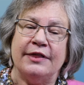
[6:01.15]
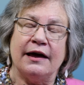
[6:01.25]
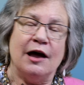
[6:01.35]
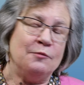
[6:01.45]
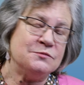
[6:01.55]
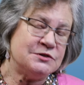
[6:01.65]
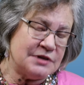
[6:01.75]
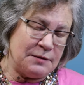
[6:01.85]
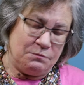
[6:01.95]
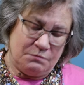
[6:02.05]

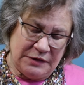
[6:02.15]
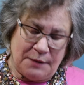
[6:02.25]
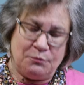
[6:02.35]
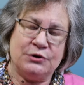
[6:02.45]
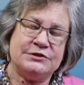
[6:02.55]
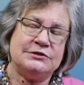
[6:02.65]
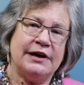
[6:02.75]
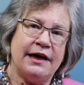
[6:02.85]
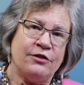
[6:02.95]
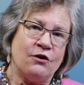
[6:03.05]
that puts
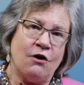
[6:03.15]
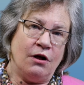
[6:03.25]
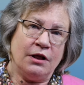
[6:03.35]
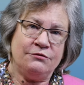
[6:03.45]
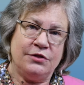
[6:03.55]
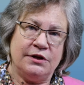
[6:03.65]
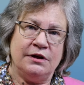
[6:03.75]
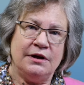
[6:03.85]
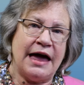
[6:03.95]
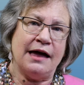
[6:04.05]
together all of
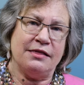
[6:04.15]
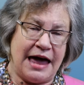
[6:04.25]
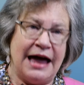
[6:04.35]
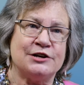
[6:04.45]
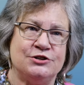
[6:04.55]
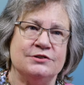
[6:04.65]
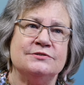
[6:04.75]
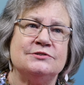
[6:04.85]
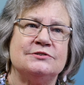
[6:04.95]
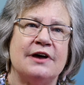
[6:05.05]
the
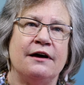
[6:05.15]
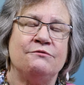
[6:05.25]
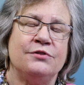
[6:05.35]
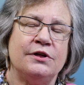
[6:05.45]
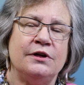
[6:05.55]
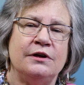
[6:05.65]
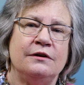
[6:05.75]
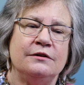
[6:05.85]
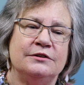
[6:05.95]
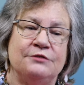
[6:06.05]
actions of
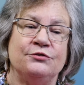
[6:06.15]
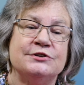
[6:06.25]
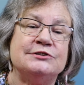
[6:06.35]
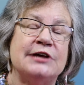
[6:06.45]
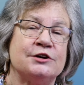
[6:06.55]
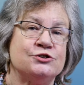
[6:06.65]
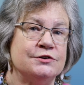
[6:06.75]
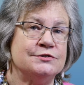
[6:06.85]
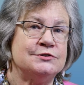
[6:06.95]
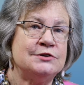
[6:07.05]
the different
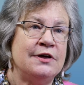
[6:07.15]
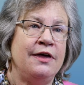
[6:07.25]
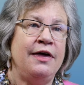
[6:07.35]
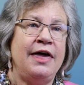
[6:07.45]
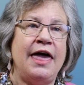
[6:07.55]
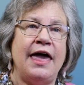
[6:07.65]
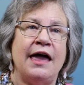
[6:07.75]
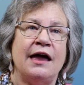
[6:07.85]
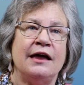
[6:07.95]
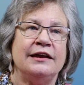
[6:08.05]
sections.
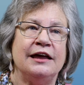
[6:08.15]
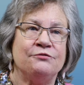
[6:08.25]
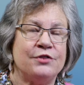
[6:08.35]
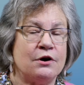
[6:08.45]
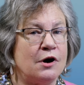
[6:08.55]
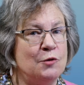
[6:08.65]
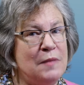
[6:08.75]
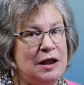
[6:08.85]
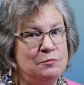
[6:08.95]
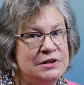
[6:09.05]
And if there are
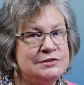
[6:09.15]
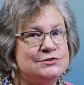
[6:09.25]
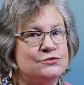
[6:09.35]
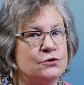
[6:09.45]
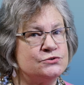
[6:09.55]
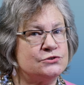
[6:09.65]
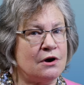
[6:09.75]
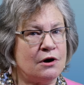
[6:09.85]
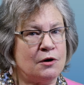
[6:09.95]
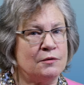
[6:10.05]
amendments, those
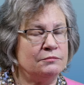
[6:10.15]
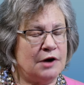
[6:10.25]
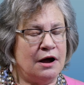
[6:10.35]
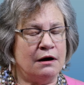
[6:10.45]
are